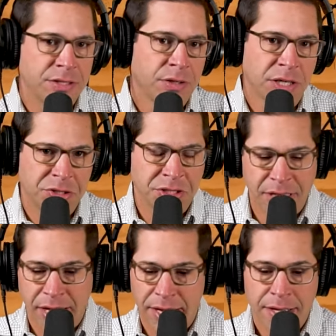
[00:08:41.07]
So let's just
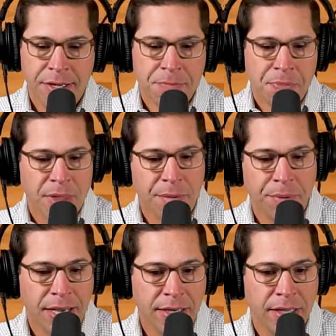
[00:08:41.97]
say it
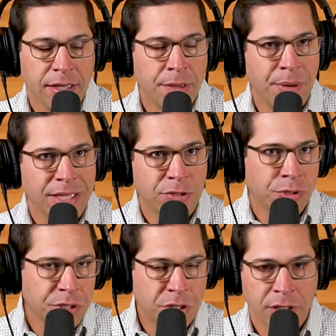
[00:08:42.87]
might it, it might
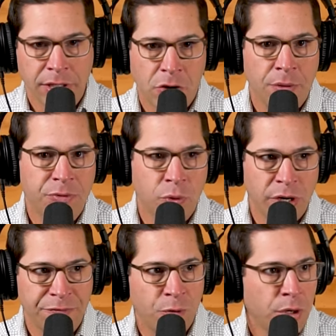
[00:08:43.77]
traditionally go up
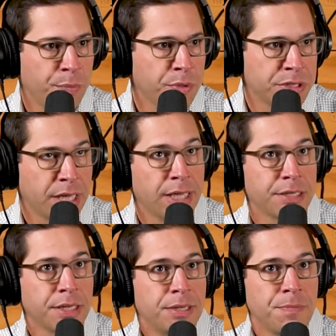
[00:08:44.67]
20 to 40
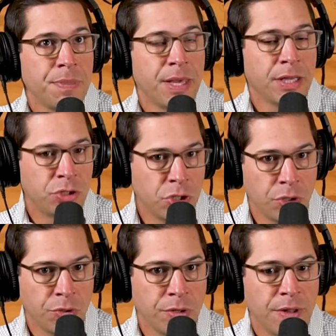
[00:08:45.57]
percent in
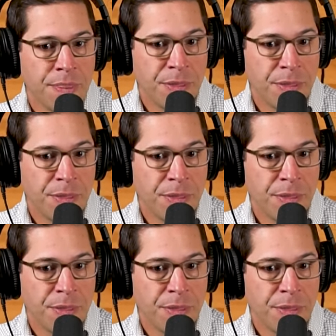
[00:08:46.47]
June.